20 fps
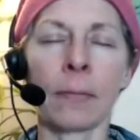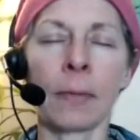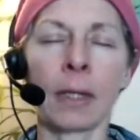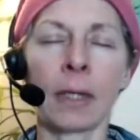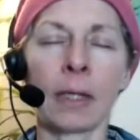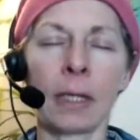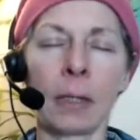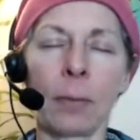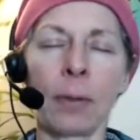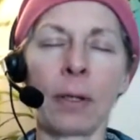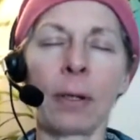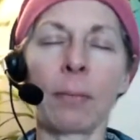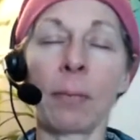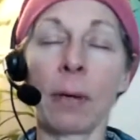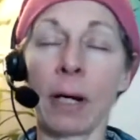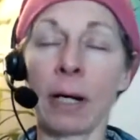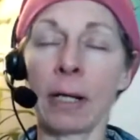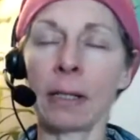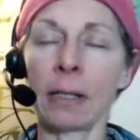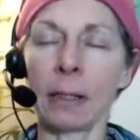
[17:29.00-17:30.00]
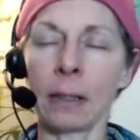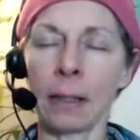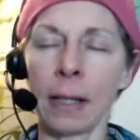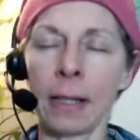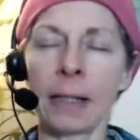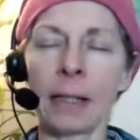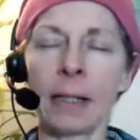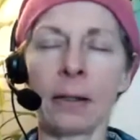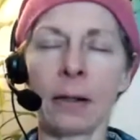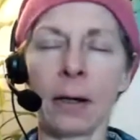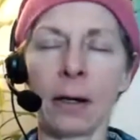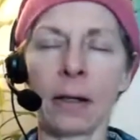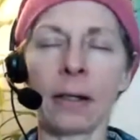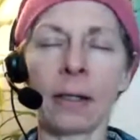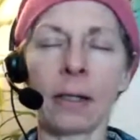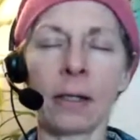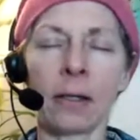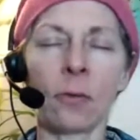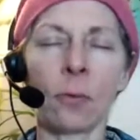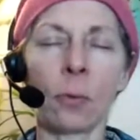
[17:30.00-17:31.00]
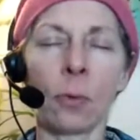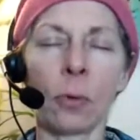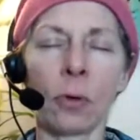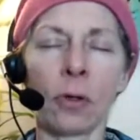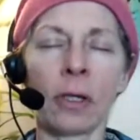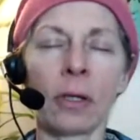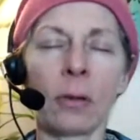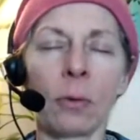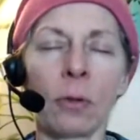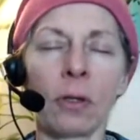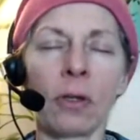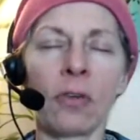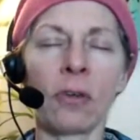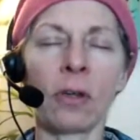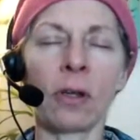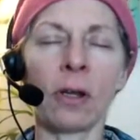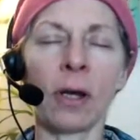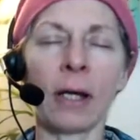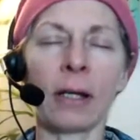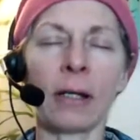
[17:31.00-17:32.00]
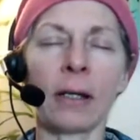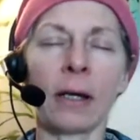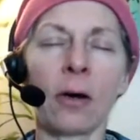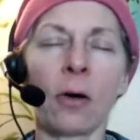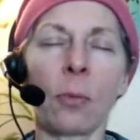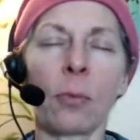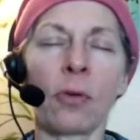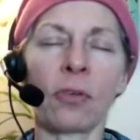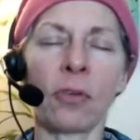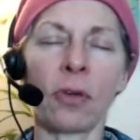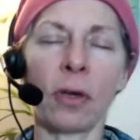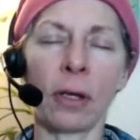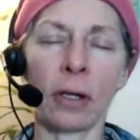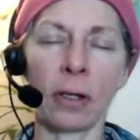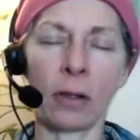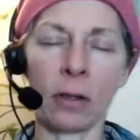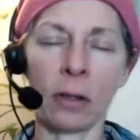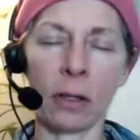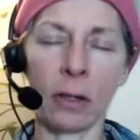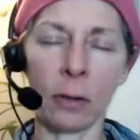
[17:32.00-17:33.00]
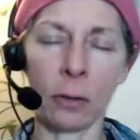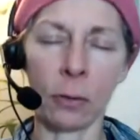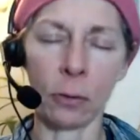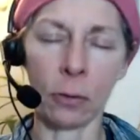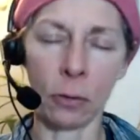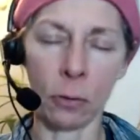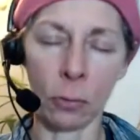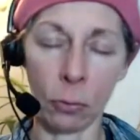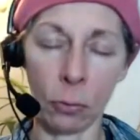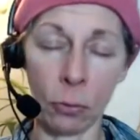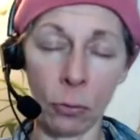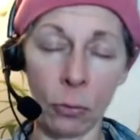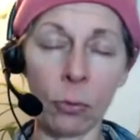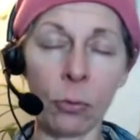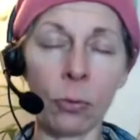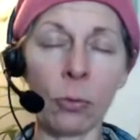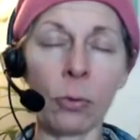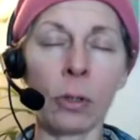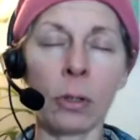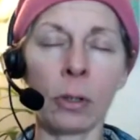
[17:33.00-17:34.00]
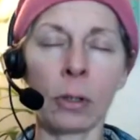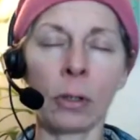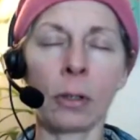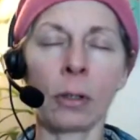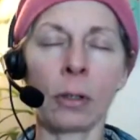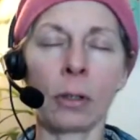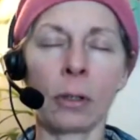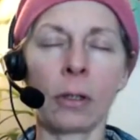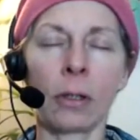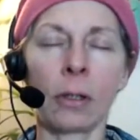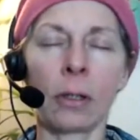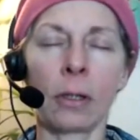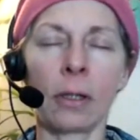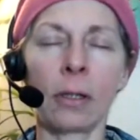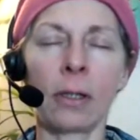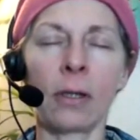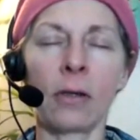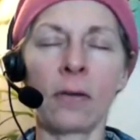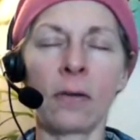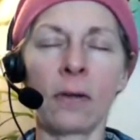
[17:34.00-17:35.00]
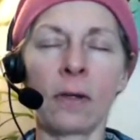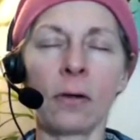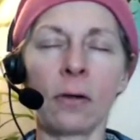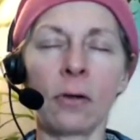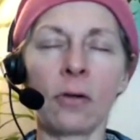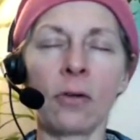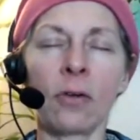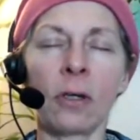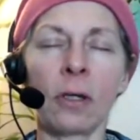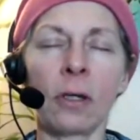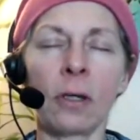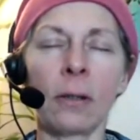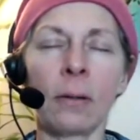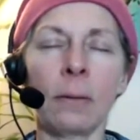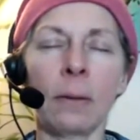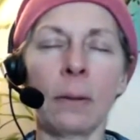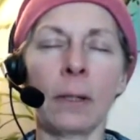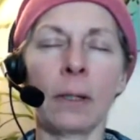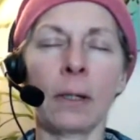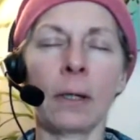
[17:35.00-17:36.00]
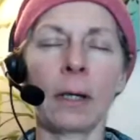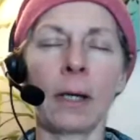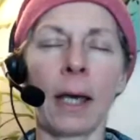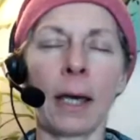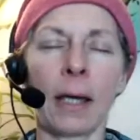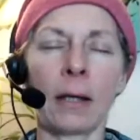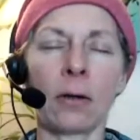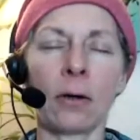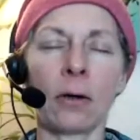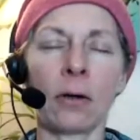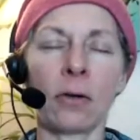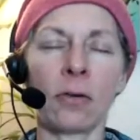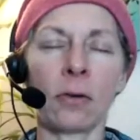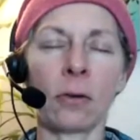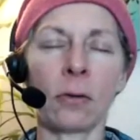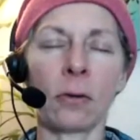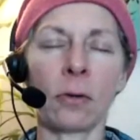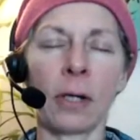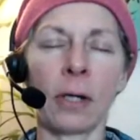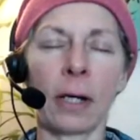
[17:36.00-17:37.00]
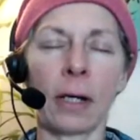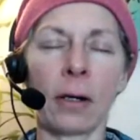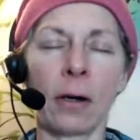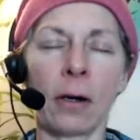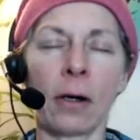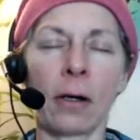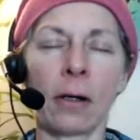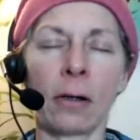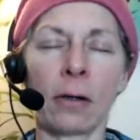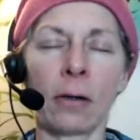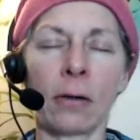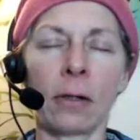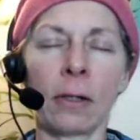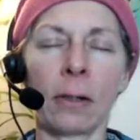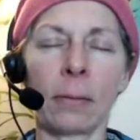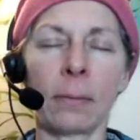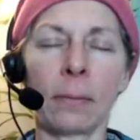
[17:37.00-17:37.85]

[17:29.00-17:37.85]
Keeping in mind that Lady Nada is working with us tonight to help us kind of clear through this energy and also learn how to honor it.